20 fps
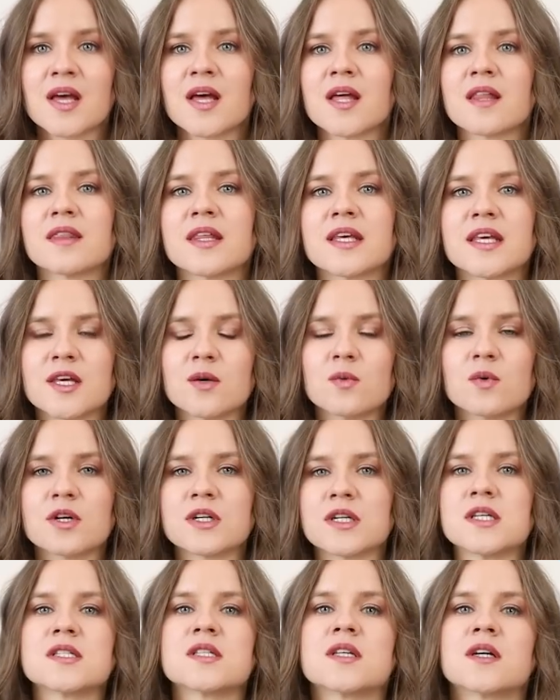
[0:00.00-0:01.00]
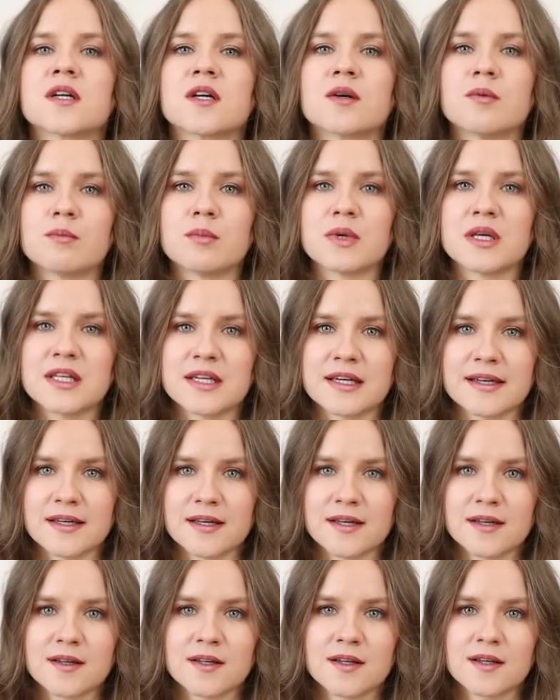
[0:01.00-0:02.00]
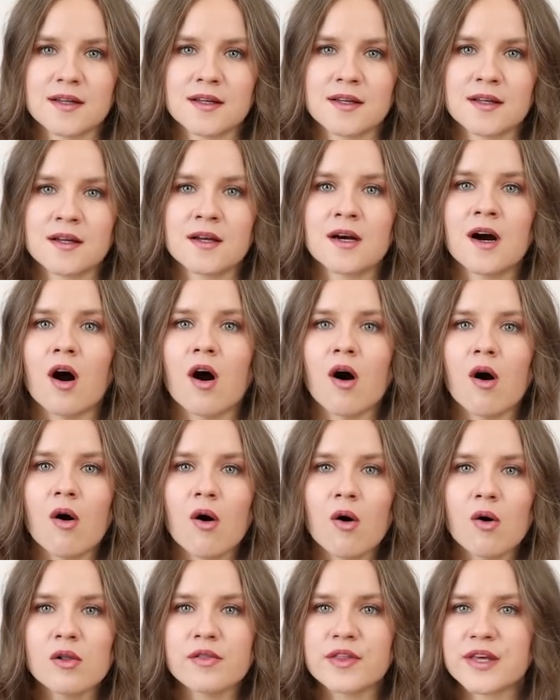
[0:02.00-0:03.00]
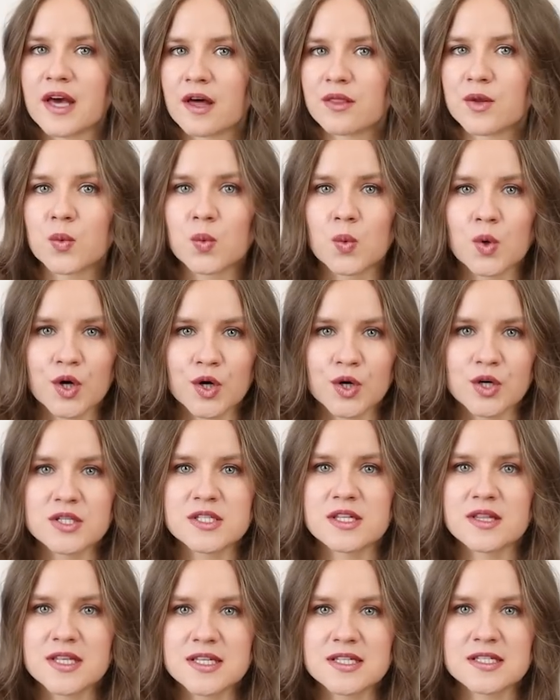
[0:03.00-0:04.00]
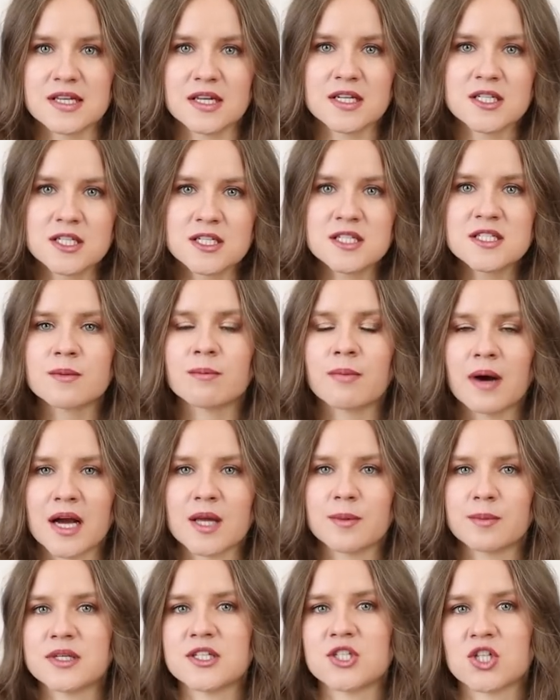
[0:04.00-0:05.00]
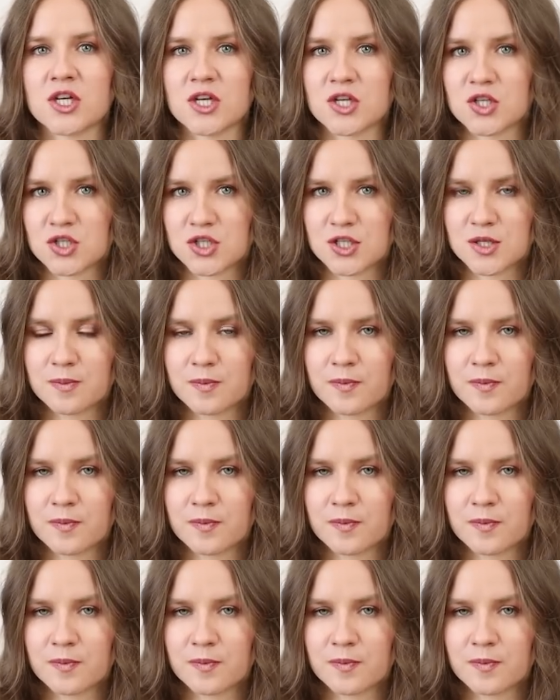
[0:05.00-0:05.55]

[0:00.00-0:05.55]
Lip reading: The keyword is committee. All the other words in this sentence might be changed.